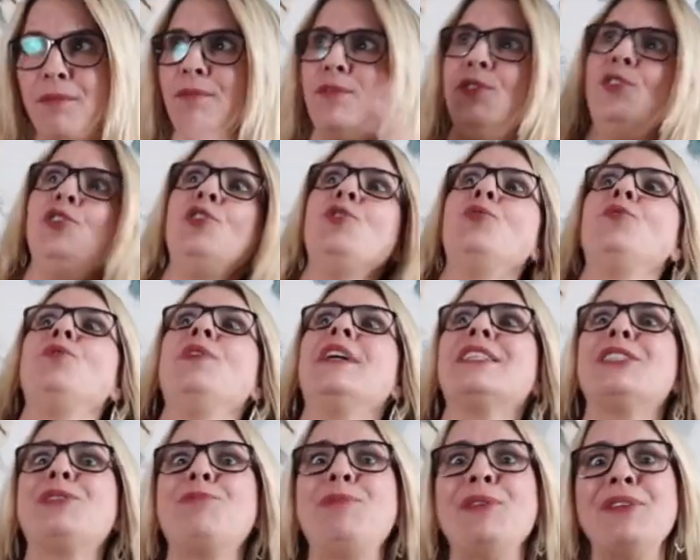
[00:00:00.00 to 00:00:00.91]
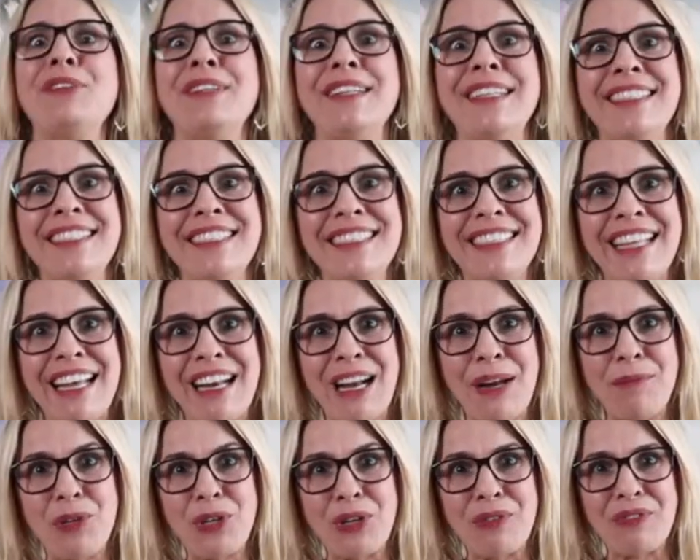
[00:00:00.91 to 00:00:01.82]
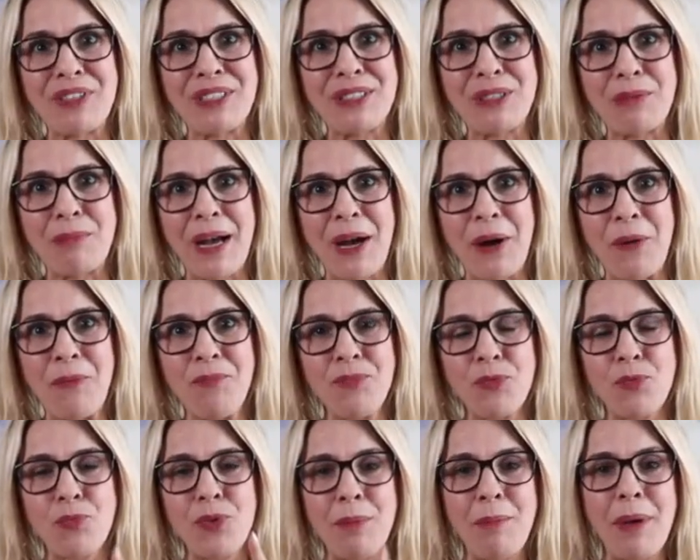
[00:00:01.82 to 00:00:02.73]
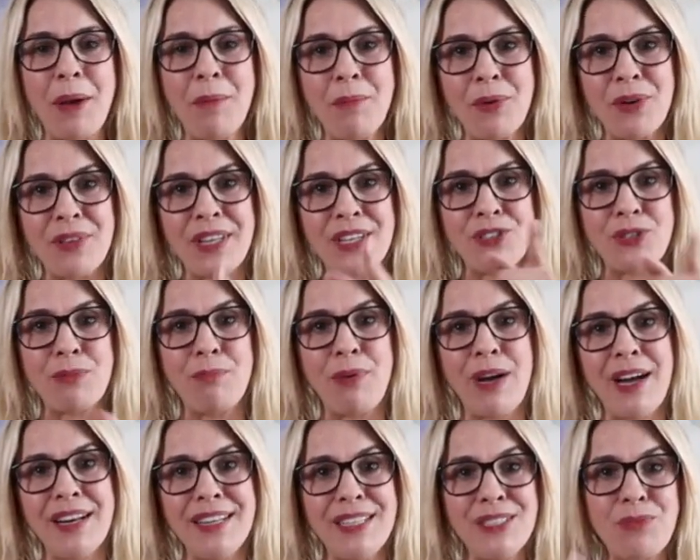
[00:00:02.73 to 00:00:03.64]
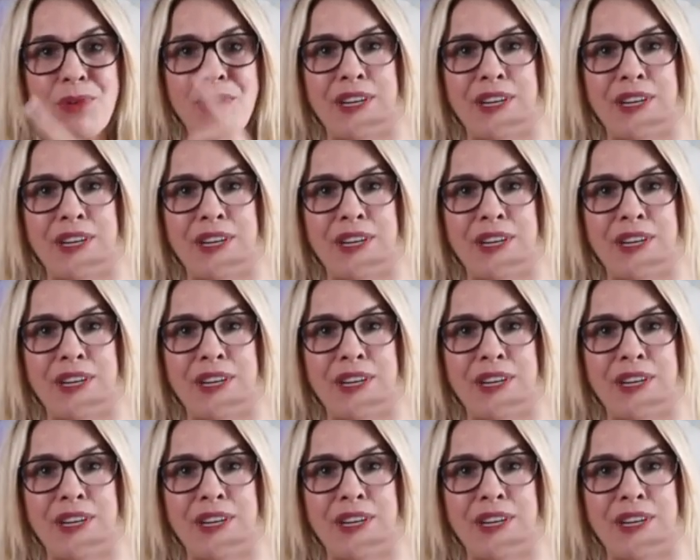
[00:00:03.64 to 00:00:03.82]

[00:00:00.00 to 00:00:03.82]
new experience that I'm nervous about, remember that your body's